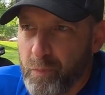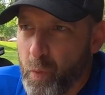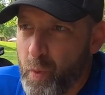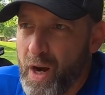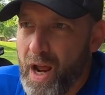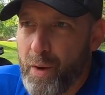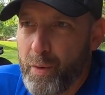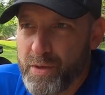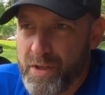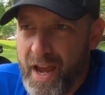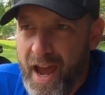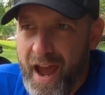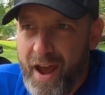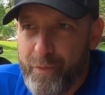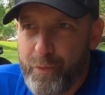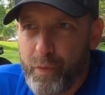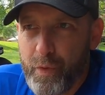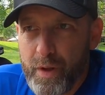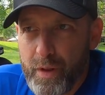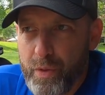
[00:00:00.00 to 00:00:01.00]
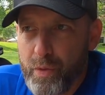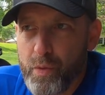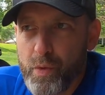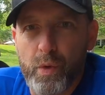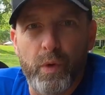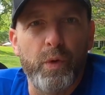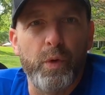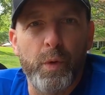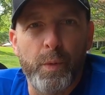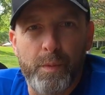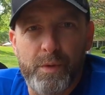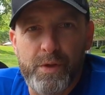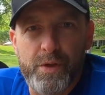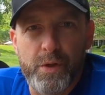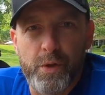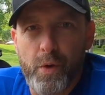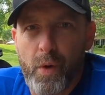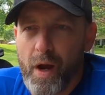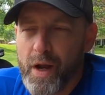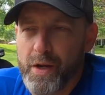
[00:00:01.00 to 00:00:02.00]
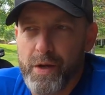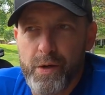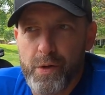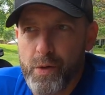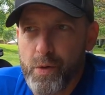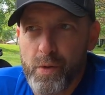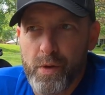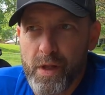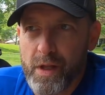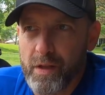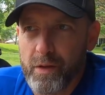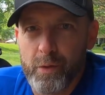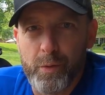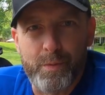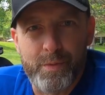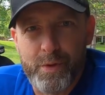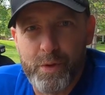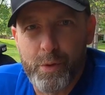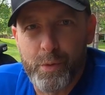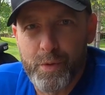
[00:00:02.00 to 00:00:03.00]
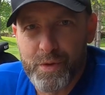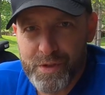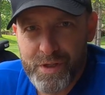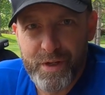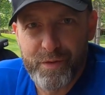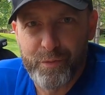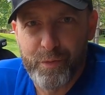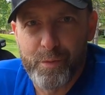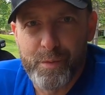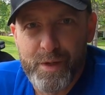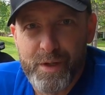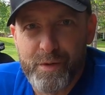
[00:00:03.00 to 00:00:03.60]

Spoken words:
When I was halfway through loop 2, I knew that loop 2 was it for